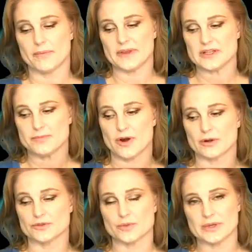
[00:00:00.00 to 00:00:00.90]
these
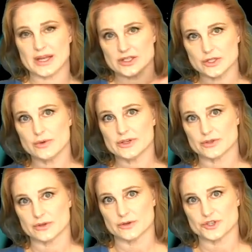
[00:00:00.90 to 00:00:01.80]
particles, when they do
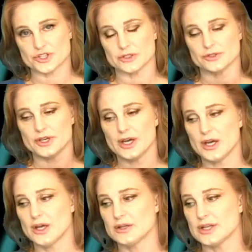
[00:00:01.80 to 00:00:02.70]
enter the Earth's shield,
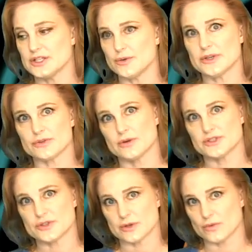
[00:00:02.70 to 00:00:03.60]
they do enter
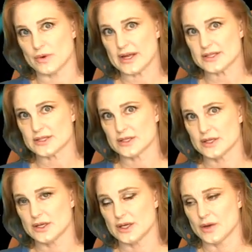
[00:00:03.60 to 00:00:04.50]
in certain ways.
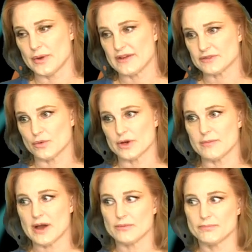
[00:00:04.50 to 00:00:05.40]
And we have to worry
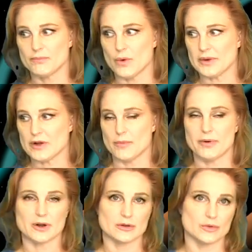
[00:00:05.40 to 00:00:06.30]
about what we call
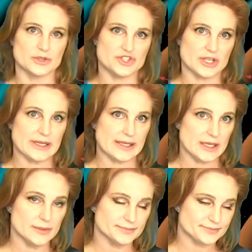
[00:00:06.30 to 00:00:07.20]
particle
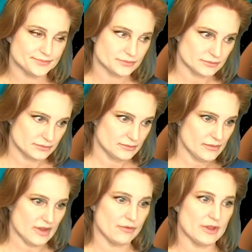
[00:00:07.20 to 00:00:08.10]
rigidity
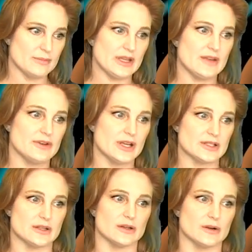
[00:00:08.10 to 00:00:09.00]
for them to even
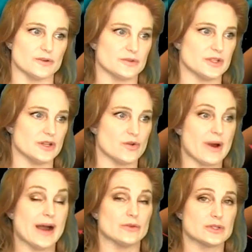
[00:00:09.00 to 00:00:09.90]
get to the Earth, to the
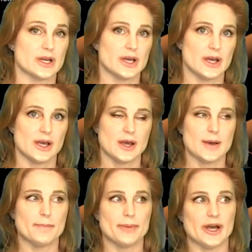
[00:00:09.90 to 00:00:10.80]
ground.
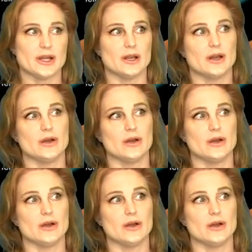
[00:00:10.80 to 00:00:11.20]
But